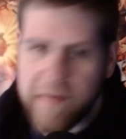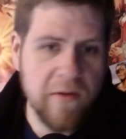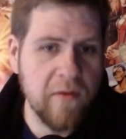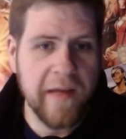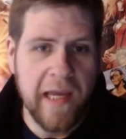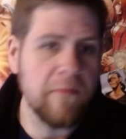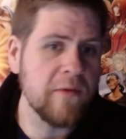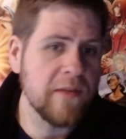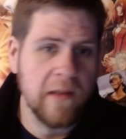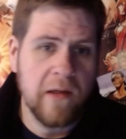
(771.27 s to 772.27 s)
Even though the
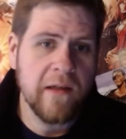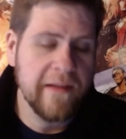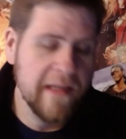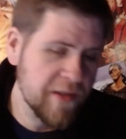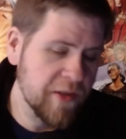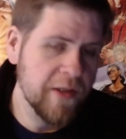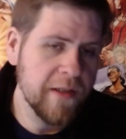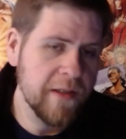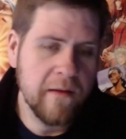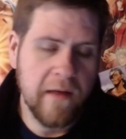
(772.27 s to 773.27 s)
cable's long, and that's
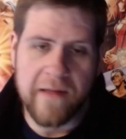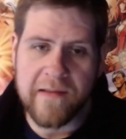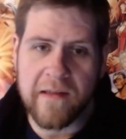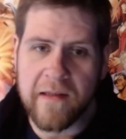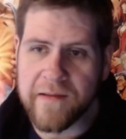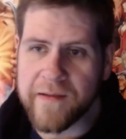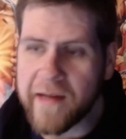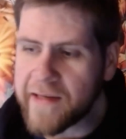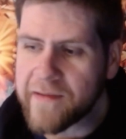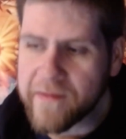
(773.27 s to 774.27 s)
good, and it's a
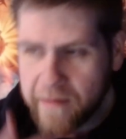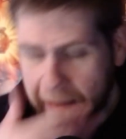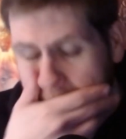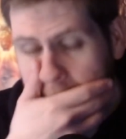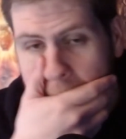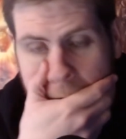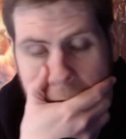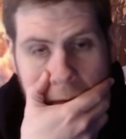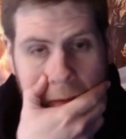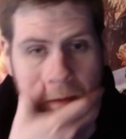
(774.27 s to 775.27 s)
nice cable.
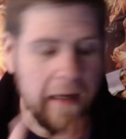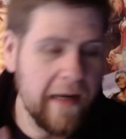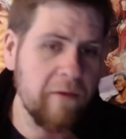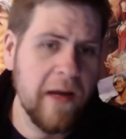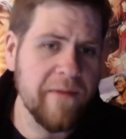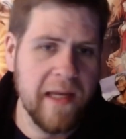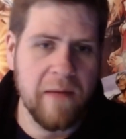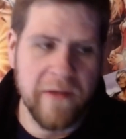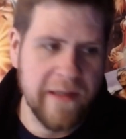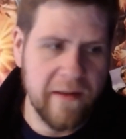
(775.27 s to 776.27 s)
I don't have the
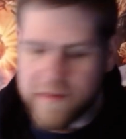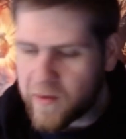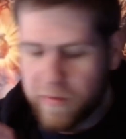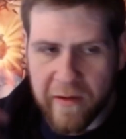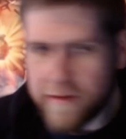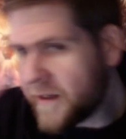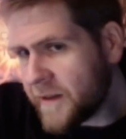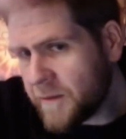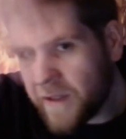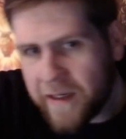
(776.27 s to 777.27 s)
cable here; it's all plugged
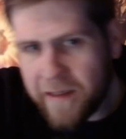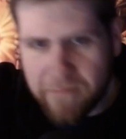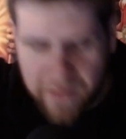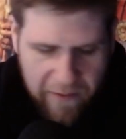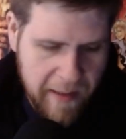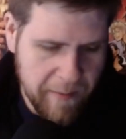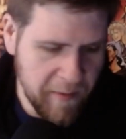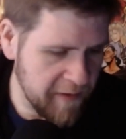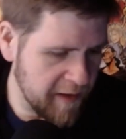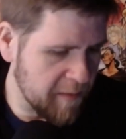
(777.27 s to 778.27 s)
in and behind my crap
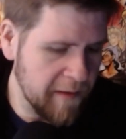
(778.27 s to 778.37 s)
over there.